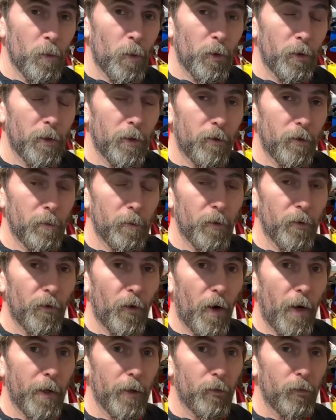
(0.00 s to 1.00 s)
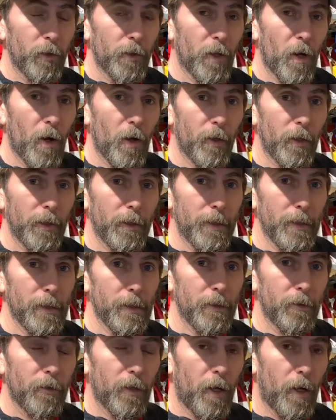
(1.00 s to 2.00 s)
wanted some advice regarding
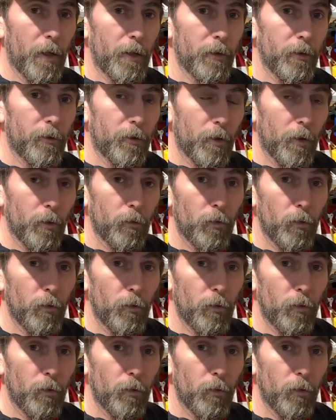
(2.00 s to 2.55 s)
his Hunt